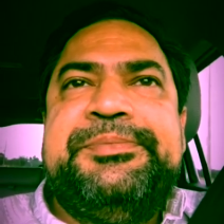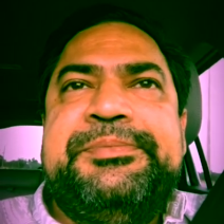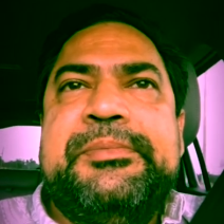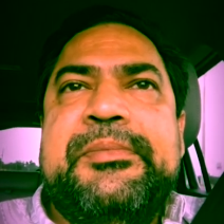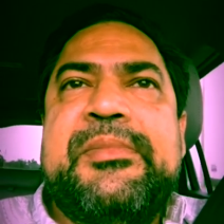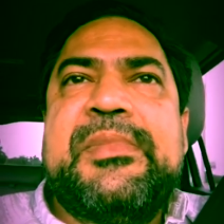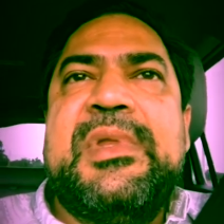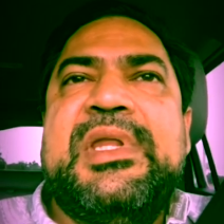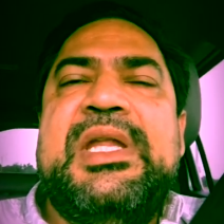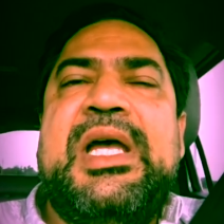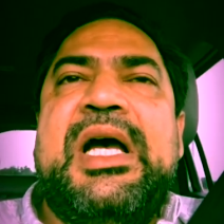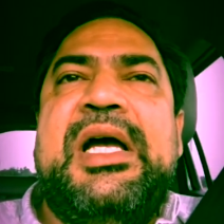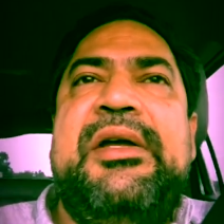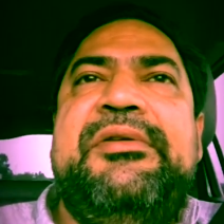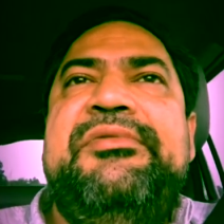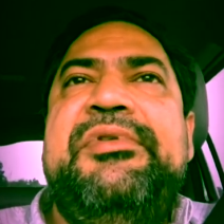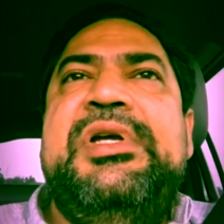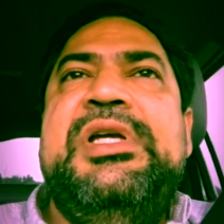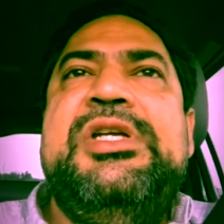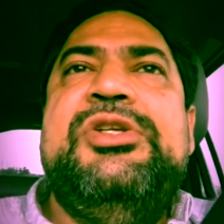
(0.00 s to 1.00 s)
The
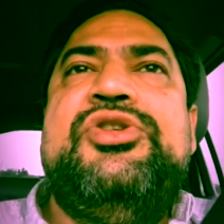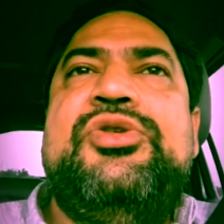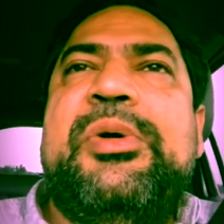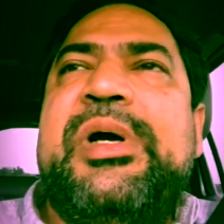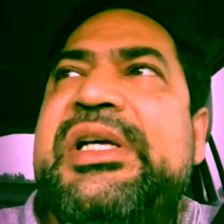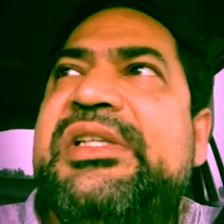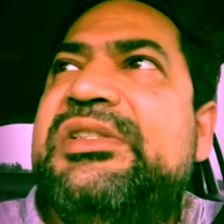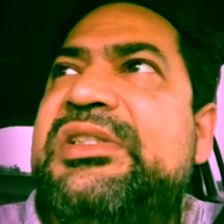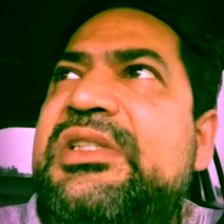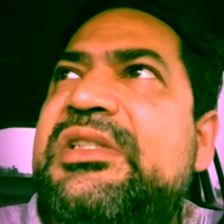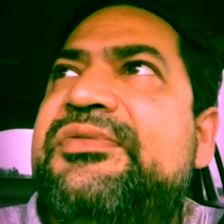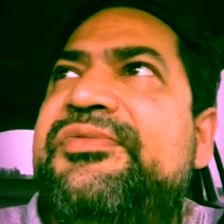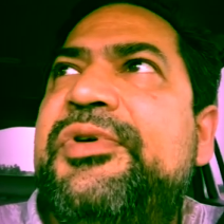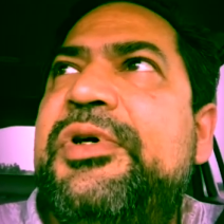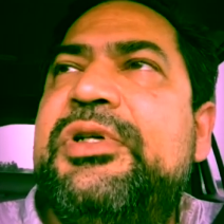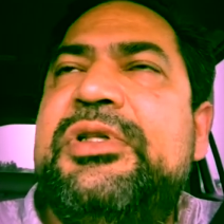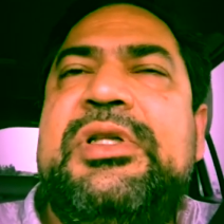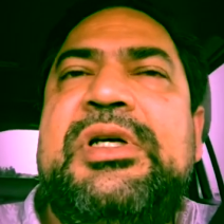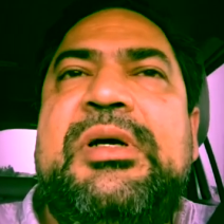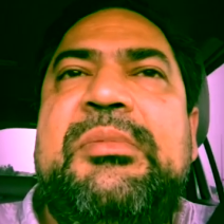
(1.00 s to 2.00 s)
IV choices
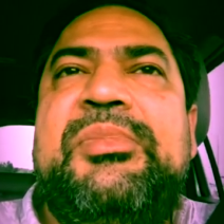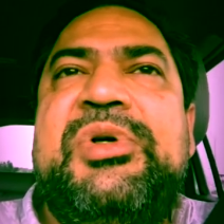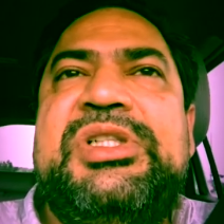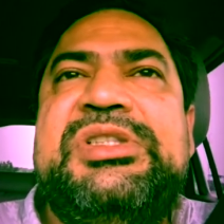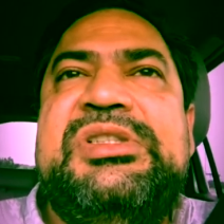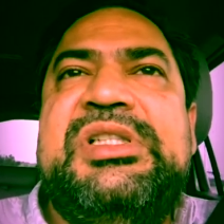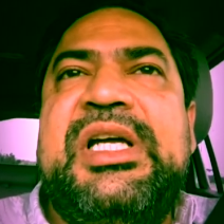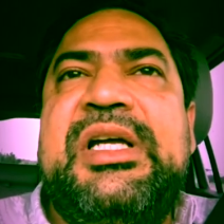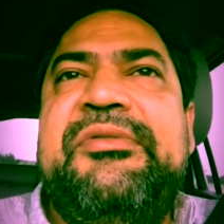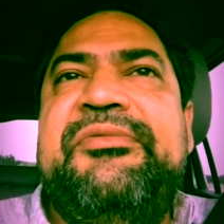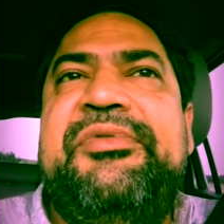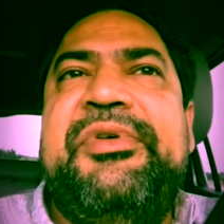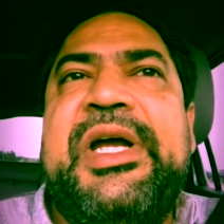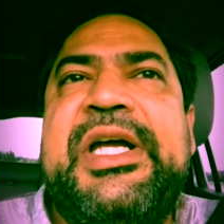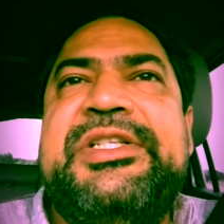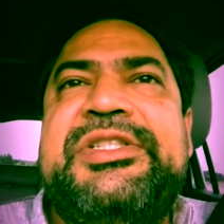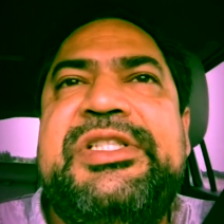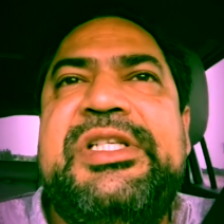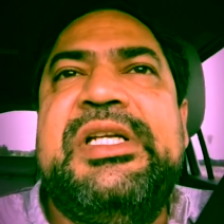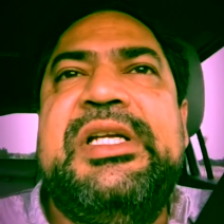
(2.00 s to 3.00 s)
for the Mrsa
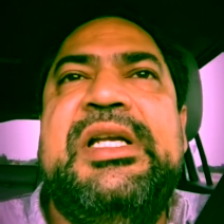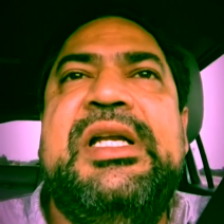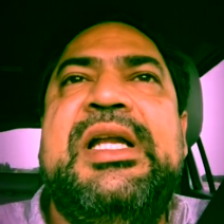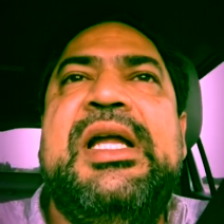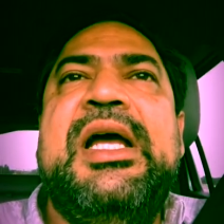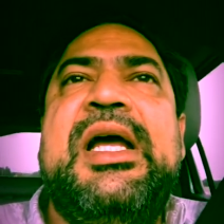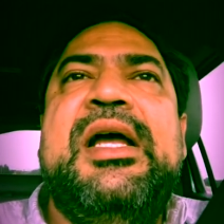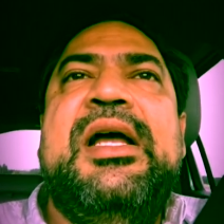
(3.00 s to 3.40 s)
infection